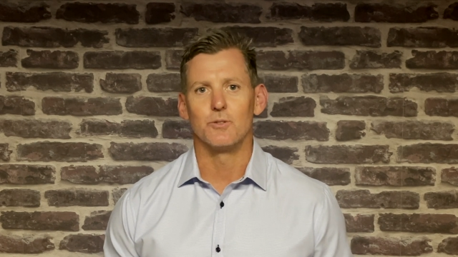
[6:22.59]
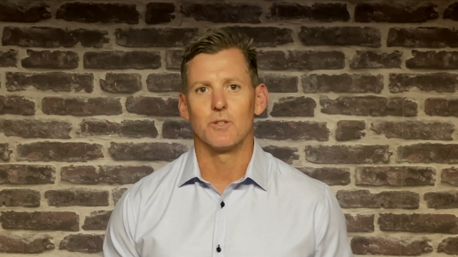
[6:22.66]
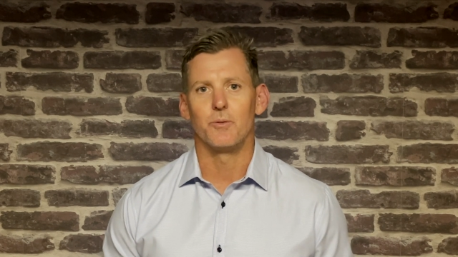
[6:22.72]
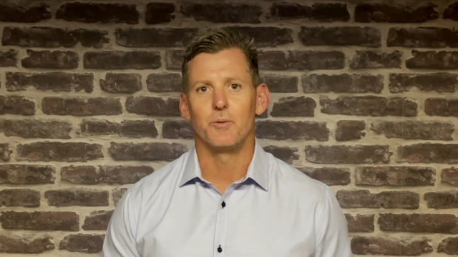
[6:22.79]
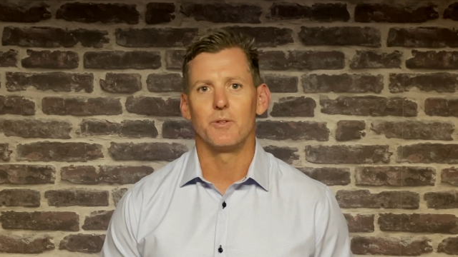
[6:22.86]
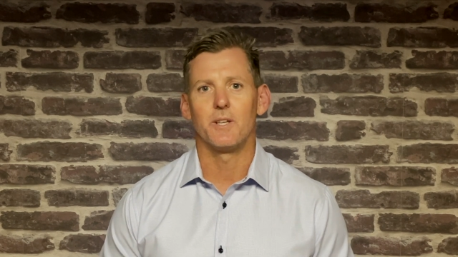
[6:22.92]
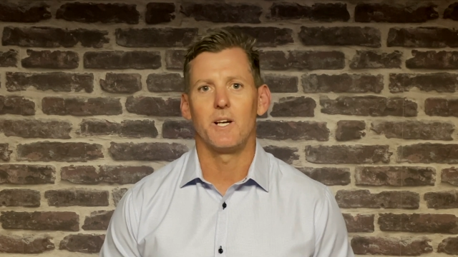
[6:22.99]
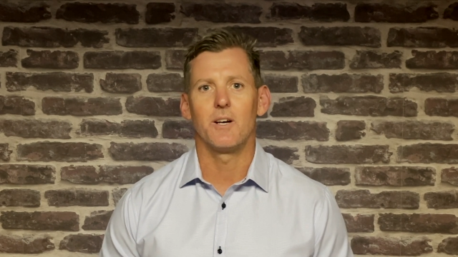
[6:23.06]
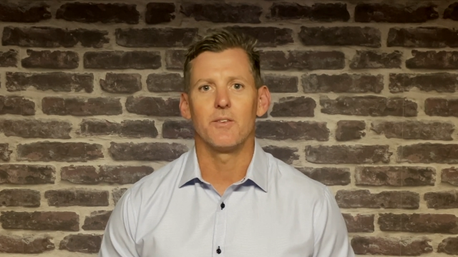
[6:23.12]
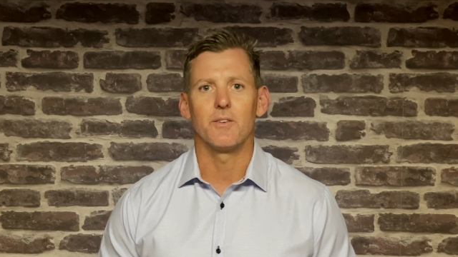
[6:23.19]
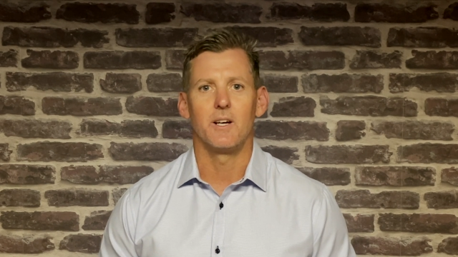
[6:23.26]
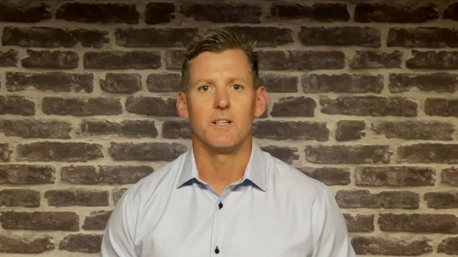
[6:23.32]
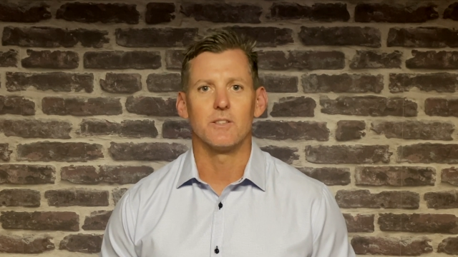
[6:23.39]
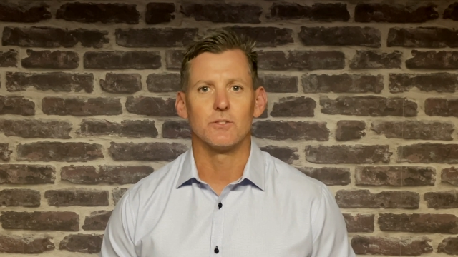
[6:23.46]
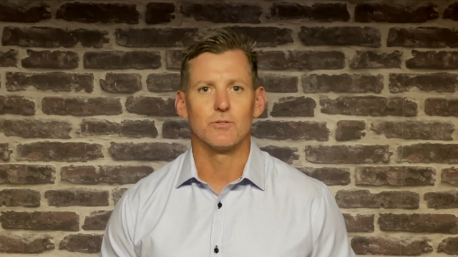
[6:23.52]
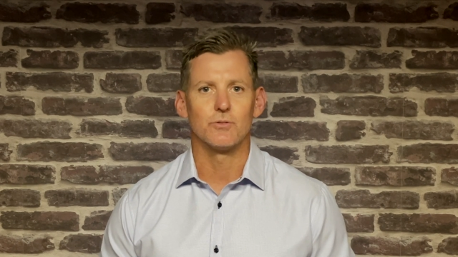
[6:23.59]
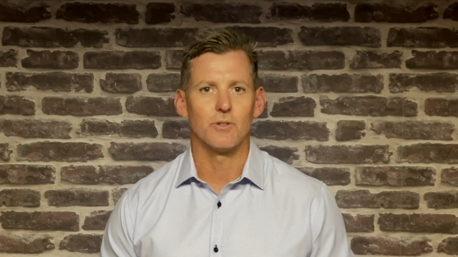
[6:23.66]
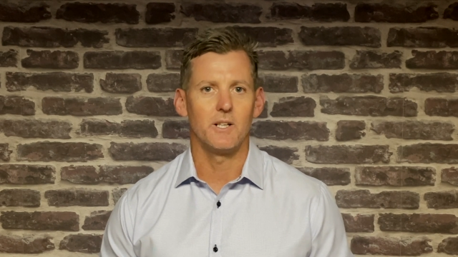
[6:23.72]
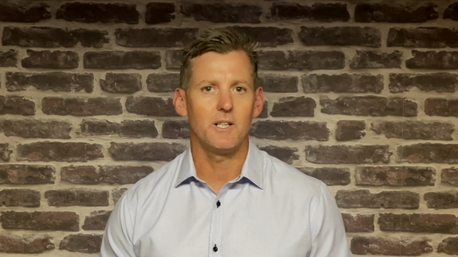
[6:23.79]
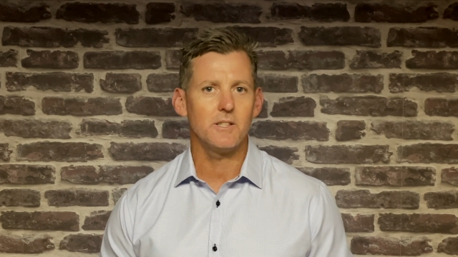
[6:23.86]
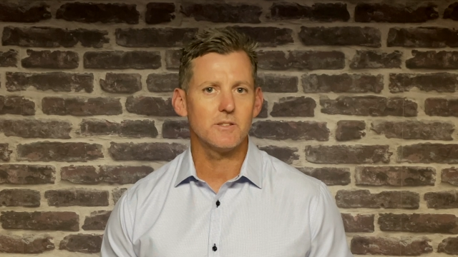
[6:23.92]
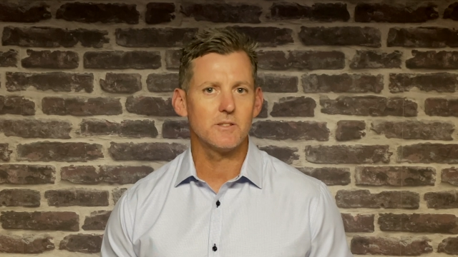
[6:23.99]
So without that
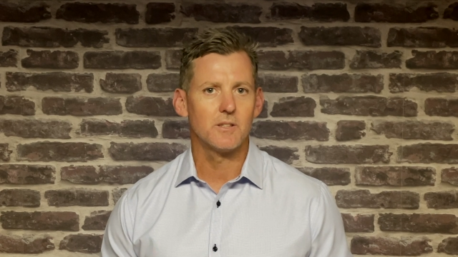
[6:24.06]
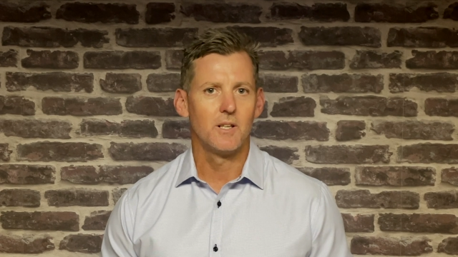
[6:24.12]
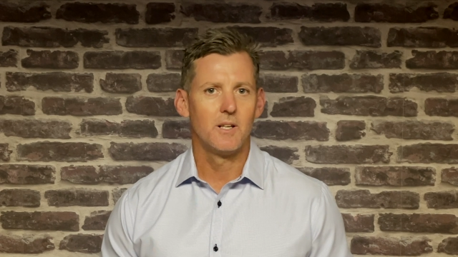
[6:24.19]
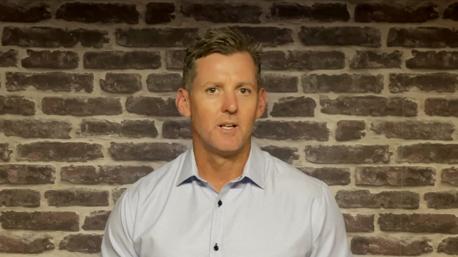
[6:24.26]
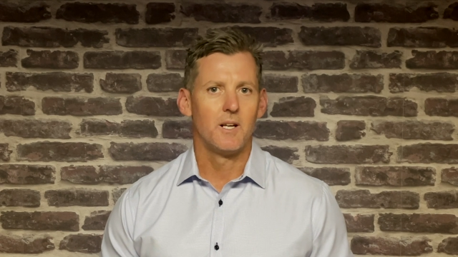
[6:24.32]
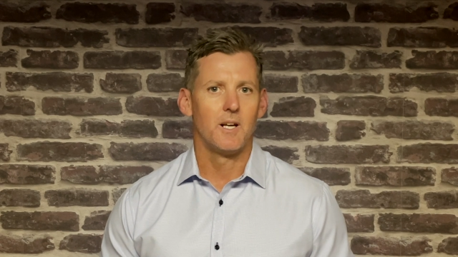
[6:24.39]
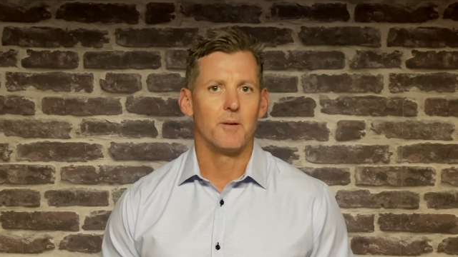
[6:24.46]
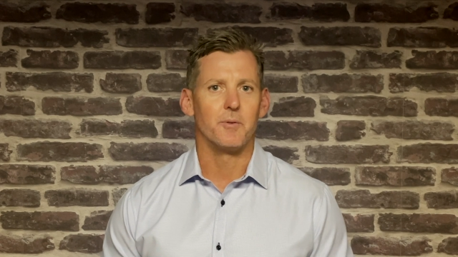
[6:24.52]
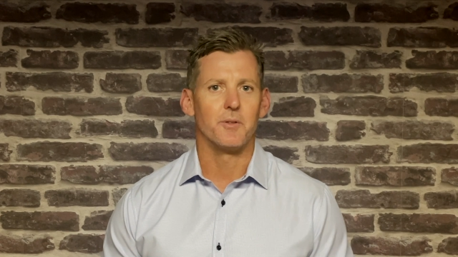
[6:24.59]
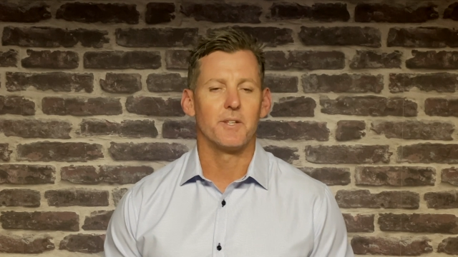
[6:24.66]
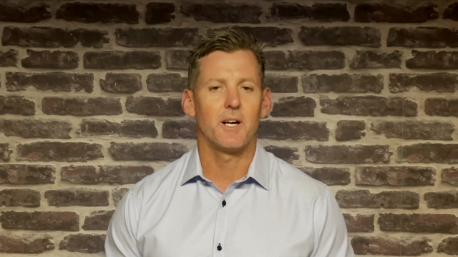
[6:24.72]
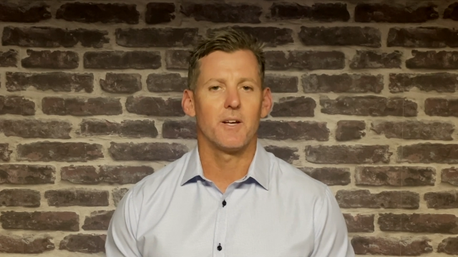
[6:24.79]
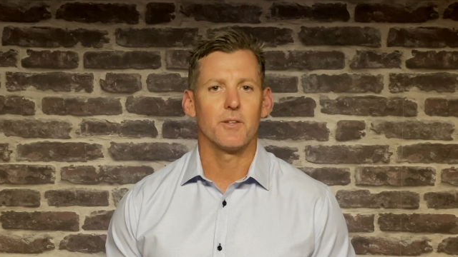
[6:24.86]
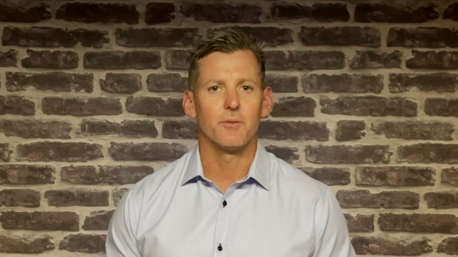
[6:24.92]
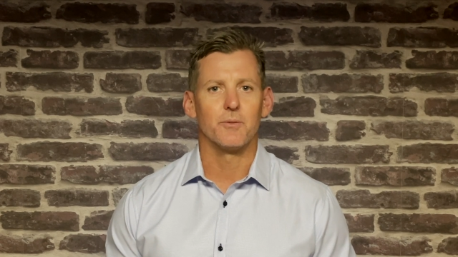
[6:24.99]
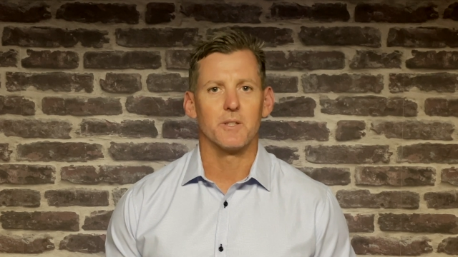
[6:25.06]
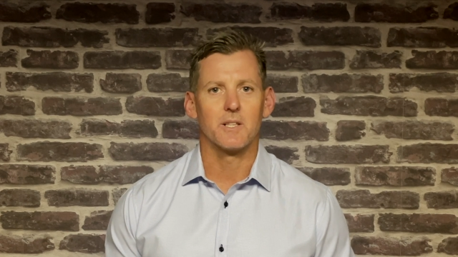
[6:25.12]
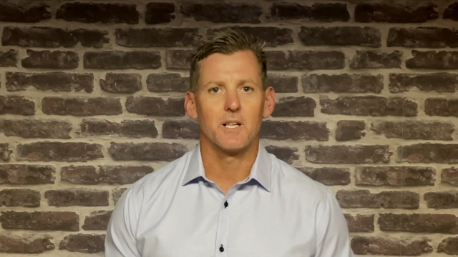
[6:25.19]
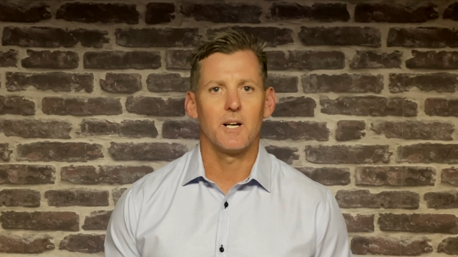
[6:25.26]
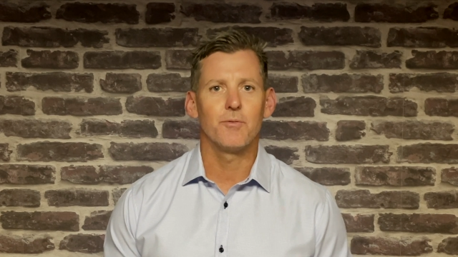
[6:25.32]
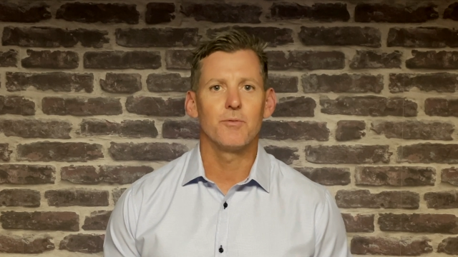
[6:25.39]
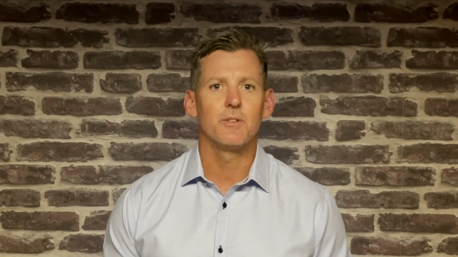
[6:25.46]
stress and without the
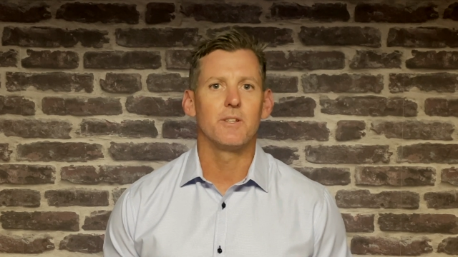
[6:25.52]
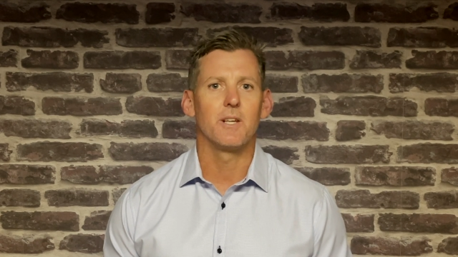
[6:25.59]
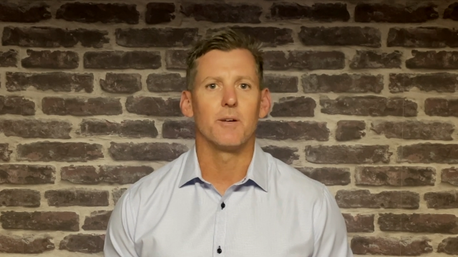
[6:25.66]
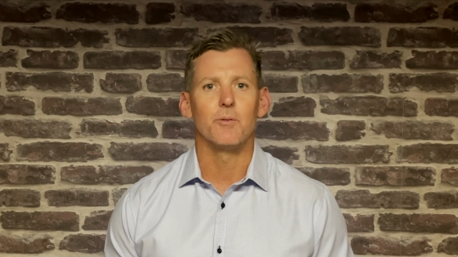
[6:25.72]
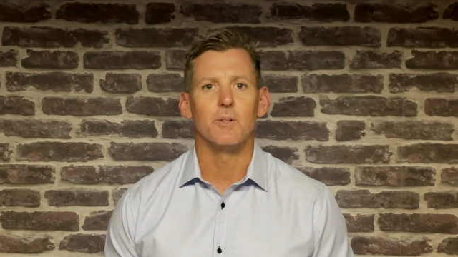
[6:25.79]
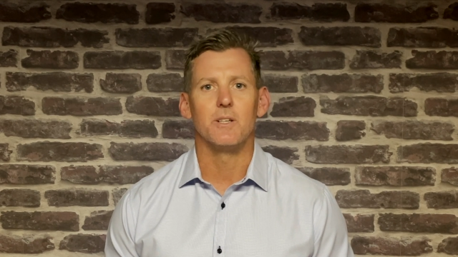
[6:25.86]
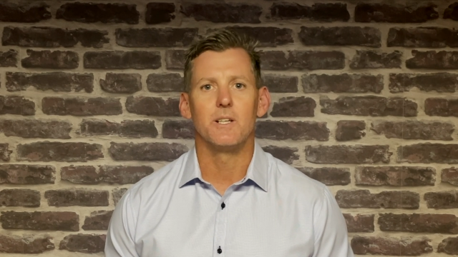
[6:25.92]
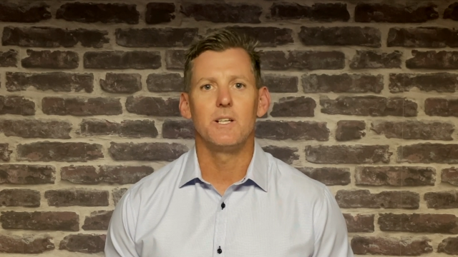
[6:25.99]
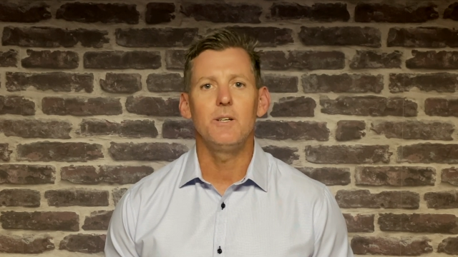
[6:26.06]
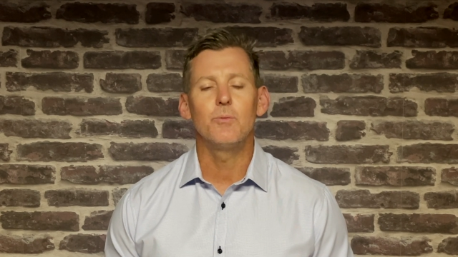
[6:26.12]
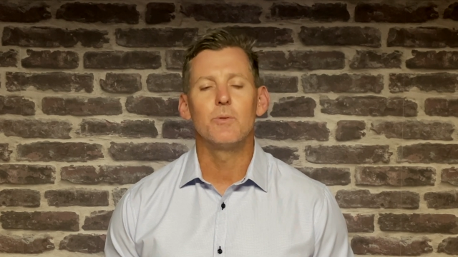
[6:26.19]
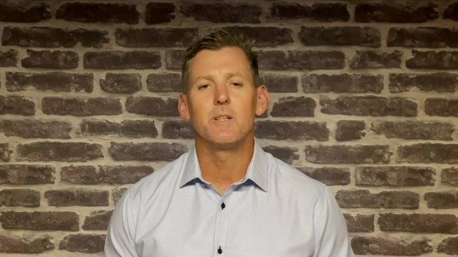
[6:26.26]
recovery that we need,